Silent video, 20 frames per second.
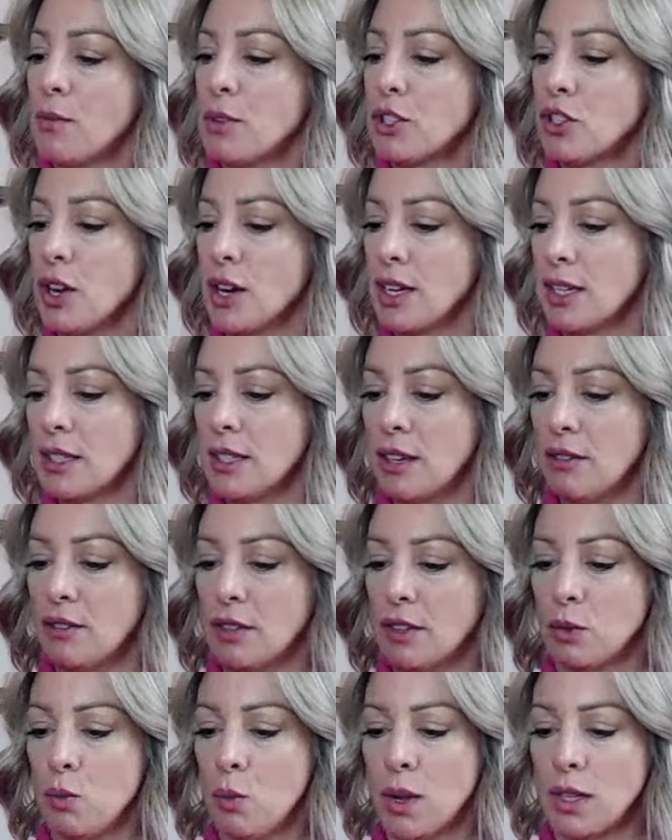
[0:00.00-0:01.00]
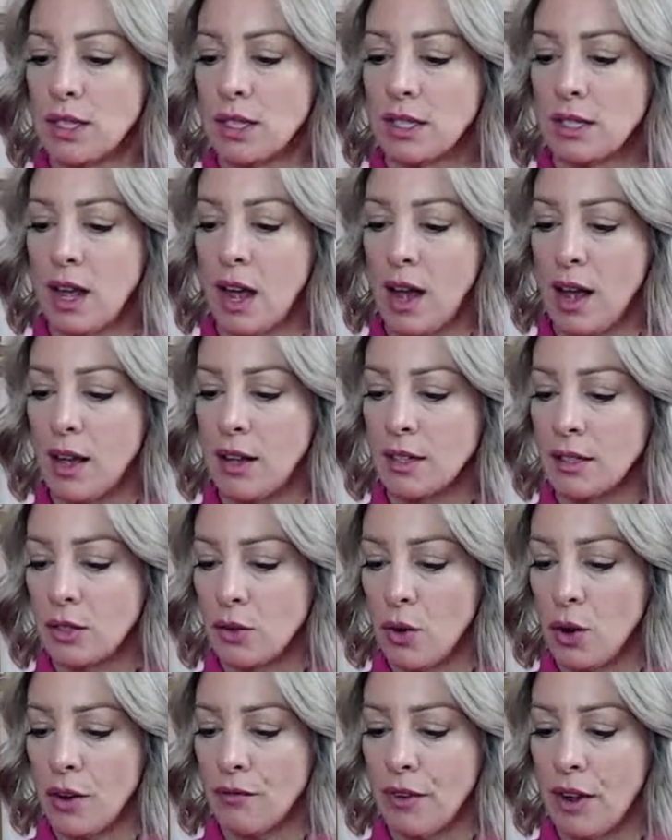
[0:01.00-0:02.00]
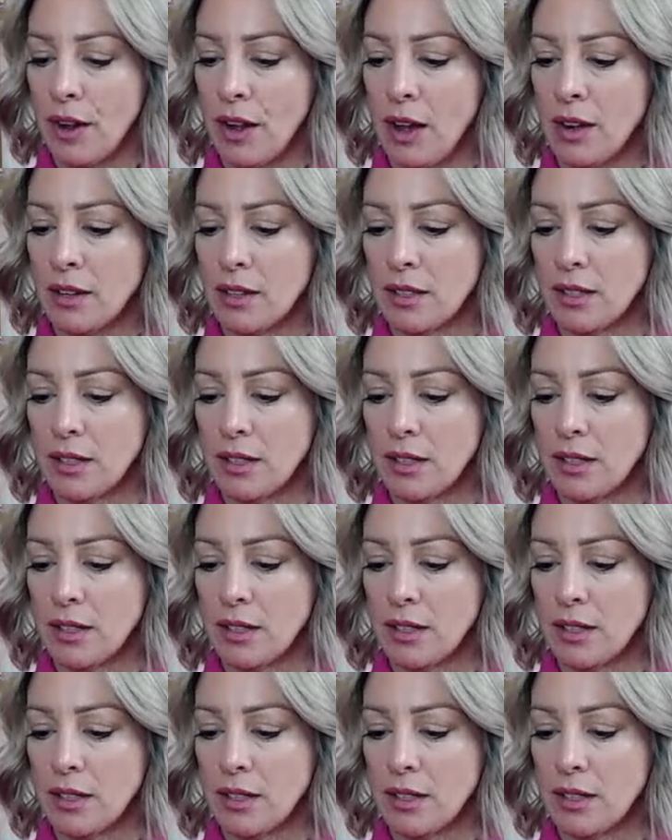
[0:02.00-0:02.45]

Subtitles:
I was trying to see if it's one size or if I got a